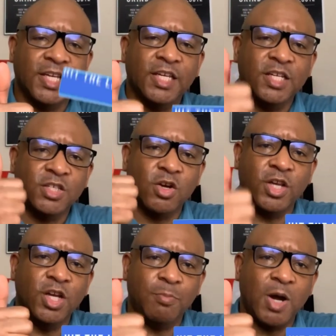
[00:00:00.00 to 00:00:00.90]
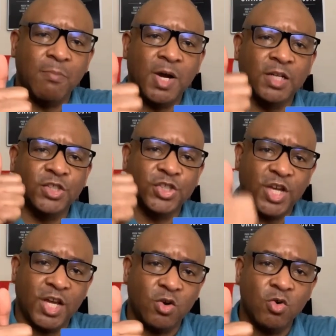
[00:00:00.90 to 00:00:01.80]
It's going to help out my
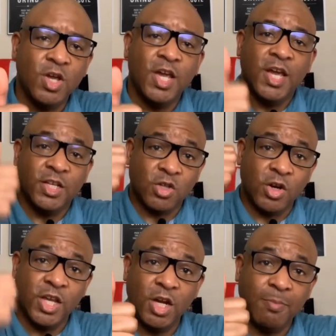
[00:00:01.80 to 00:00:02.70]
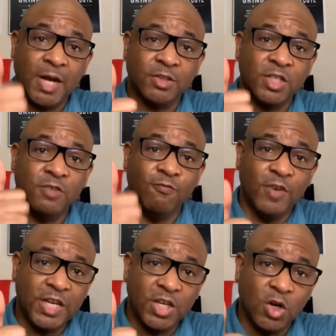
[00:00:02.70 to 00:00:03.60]
channel and it's going to help out this
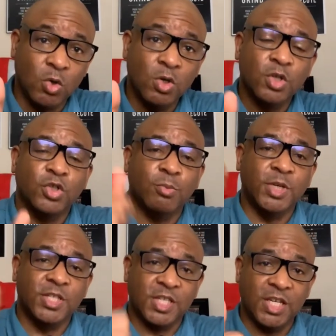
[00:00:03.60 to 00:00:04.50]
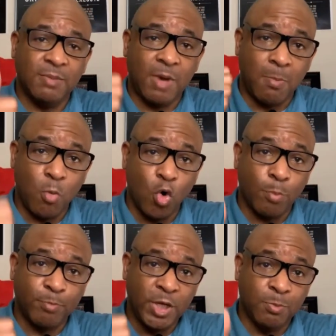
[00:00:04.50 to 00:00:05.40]
video to be seen by more
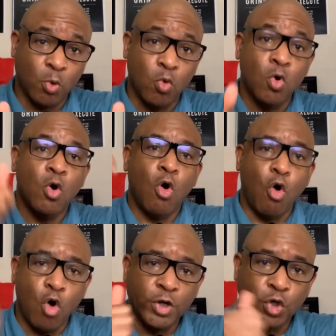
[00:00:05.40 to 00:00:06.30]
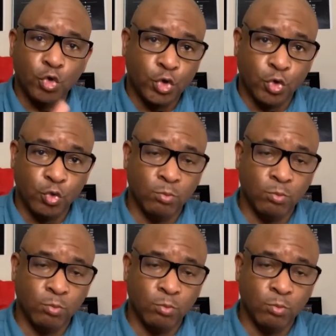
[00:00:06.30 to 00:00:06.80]
people on YouTube.